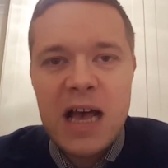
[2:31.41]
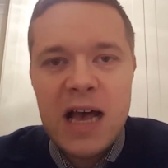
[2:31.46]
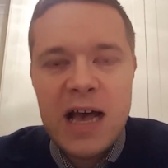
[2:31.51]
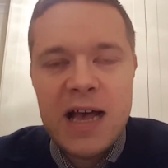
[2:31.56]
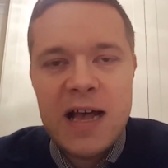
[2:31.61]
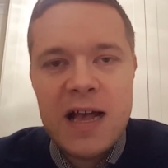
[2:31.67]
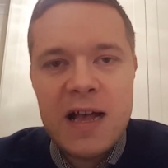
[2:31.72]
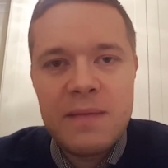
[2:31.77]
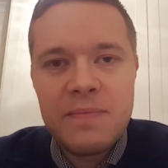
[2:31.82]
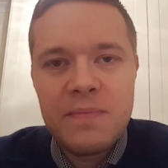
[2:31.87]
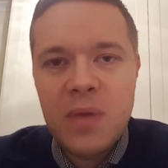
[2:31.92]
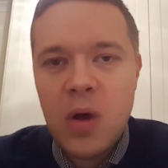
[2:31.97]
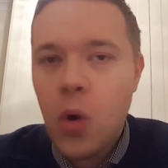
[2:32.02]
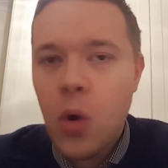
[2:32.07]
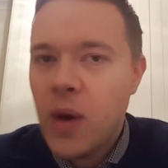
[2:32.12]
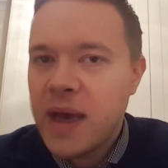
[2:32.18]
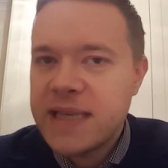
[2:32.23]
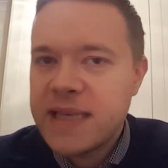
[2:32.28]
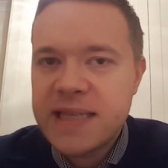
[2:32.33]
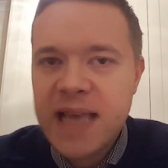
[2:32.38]

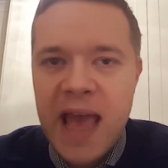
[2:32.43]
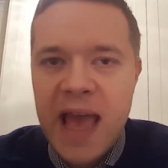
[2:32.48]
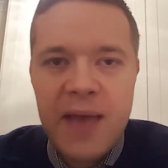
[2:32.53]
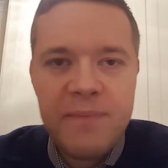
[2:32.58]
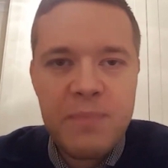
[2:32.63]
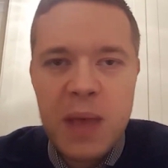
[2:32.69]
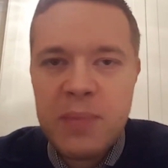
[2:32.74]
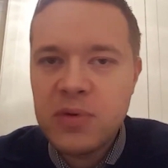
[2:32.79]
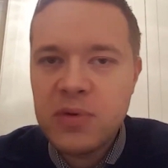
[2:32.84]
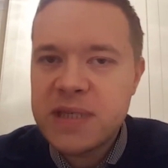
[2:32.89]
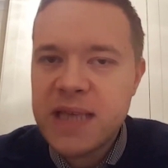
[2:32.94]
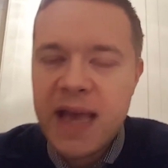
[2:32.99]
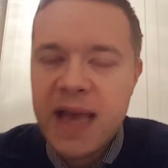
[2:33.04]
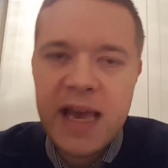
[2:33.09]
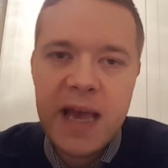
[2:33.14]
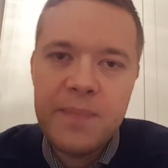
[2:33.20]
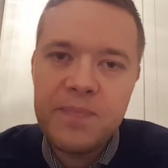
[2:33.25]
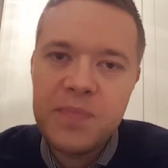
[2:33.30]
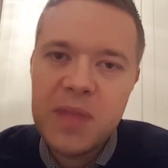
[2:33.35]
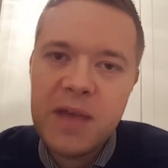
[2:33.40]
Always say it, people
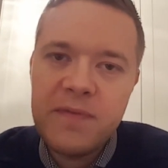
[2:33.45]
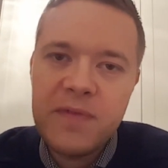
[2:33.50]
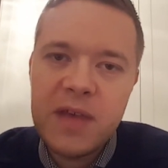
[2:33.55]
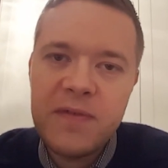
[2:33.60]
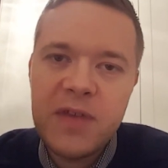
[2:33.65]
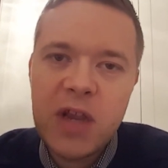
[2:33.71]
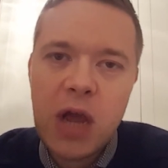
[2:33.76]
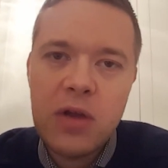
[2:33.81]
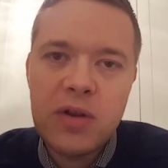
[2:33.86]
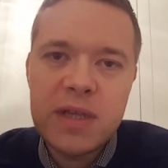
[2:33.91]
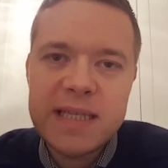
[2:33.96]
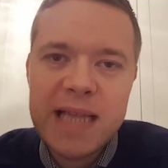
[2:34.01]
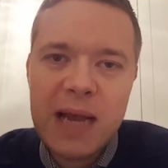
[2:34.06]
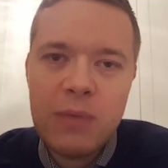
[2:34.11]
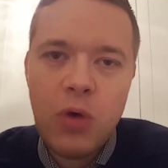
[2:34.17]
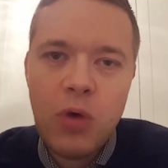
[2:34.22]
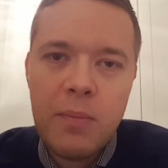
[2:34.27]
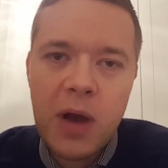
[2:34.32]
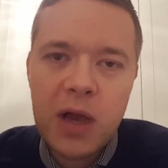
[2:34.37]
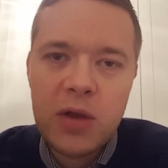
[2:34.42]
say it. If you don't
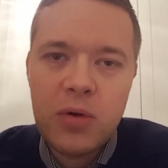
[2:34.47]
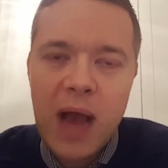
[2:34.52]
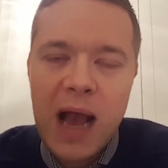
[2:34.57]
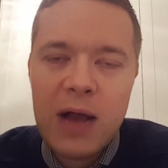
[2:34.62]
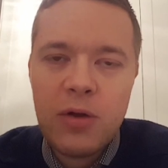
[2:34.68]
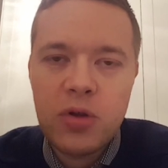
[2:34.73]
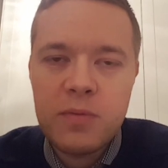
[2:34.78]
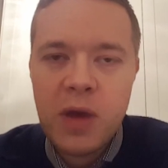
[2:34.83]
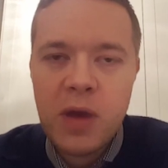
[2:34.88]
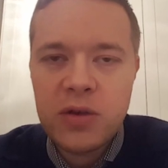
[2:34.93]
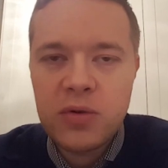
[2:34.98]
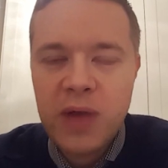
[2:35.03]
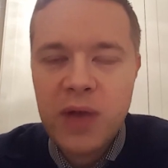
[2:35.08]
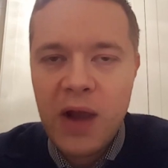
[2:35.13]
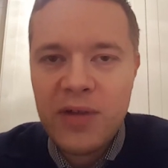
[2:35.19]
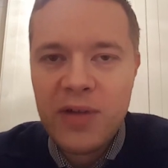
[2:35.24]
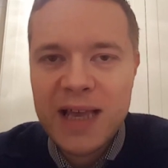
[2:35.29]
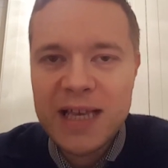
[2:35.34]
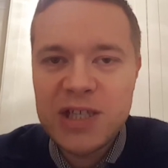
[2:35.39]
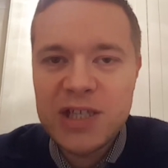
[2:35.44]
understand how good Michael
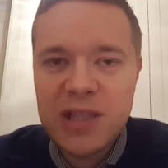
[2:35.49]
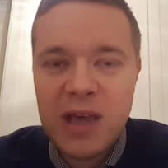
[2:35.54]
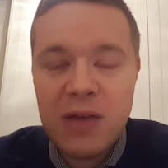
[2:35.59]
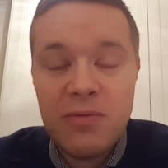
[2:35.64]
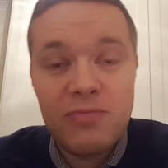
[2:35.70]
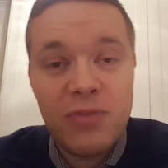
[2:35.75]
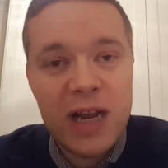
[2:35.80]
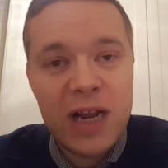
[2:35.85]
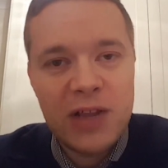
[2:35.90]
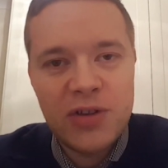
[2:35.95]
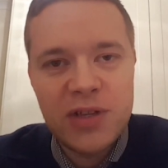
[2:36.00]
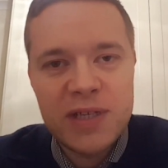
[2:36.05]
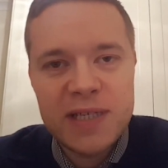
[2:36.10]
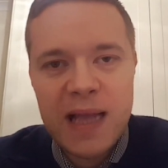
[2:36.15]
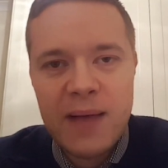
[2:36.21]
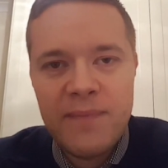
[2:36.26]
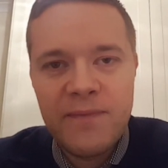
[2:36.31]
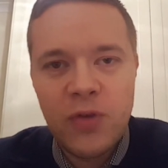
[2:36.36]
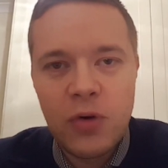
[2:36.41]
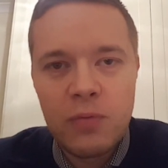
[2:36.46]
Carrick is, you don't really
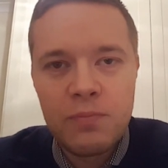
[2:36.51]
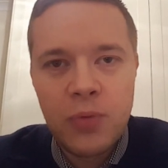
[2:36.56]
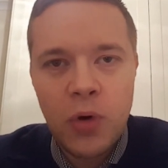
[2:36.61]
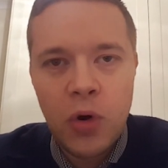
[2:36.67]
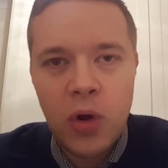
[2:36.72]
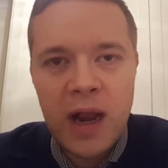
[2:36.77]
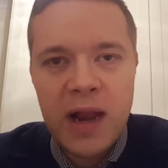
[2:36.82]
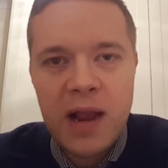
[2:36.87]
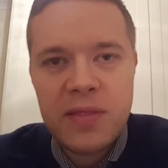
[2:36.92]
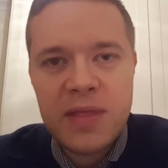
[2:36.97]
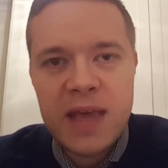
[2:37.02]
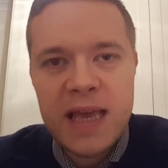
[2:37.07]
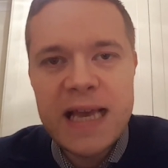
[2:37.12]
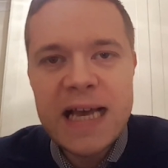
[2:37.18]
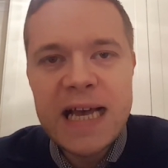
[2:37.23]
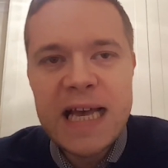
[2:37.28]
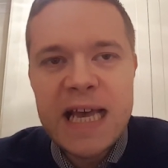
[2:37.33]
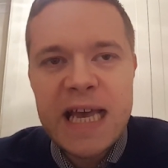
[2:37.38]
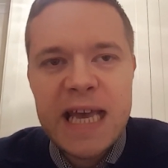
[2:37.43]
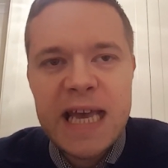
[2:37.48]
understand football. And I think
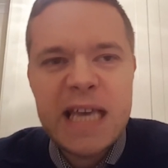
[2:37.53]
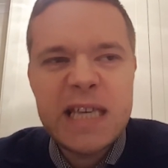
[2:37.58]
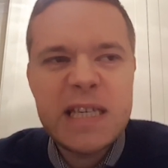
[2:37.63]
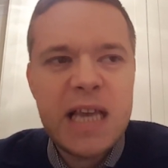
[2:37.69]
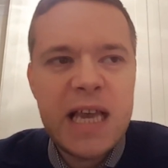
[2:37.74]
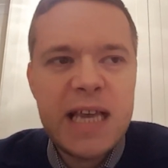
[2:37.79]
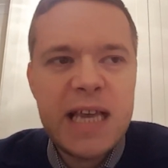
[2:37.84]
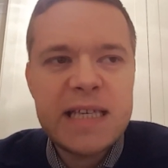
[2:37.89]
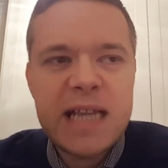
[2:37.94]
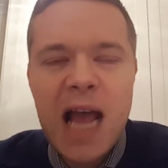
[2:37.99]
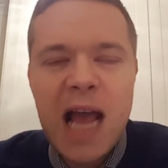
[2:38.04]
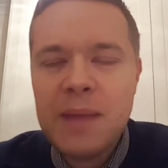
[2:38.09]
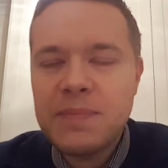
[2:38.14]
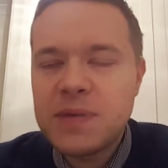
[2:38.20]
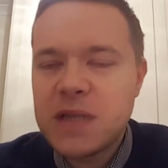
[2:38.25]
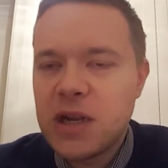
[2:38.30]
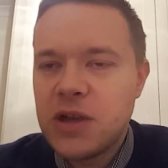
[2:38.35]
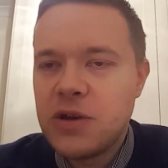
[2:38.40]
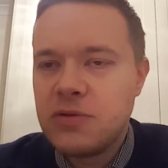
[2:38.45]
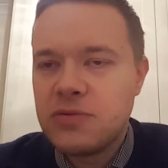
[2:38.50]
he's an
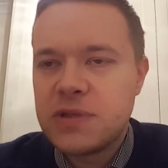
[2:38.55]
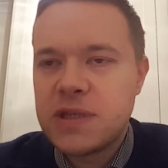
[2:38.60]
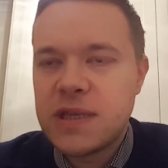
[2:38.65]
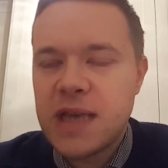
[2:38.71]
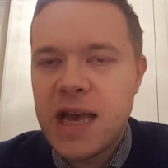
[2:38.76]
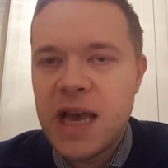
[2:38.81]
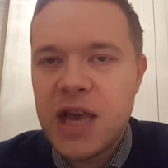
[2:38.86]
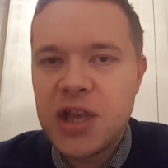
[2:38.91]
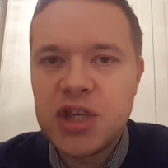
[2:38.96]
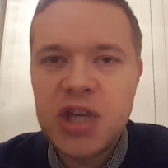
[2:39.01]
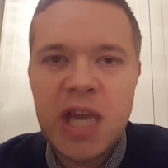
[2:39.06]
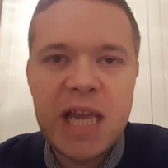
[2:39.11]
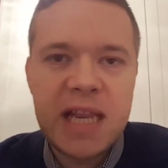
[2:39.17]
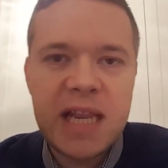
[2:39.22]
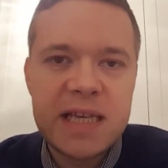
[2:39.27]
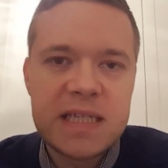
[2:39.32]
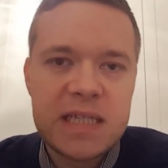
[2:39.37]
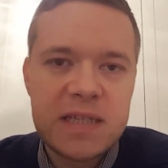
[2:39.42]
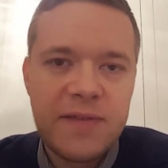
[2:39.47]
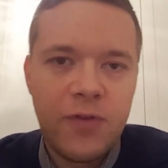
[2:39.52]
absolute
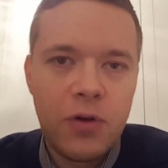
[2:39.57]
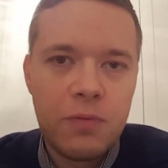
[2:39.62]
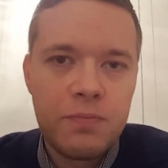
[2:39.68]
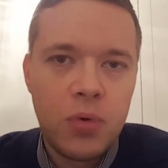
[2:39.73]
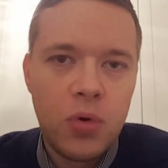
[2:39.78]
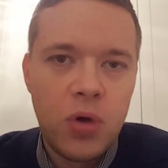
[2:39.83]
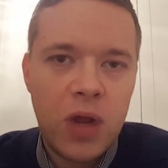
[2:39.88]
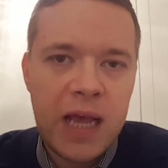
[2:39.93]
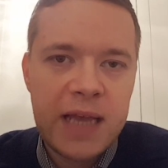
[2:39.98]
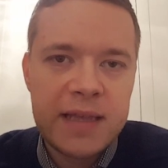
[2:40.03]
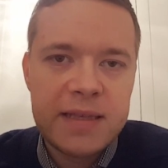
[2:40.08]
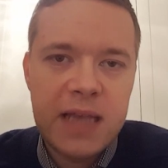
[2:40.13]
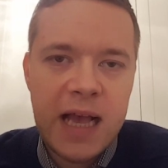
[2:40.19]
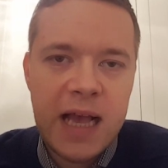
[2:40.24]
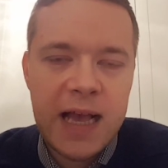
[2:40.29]
genius as a footballer.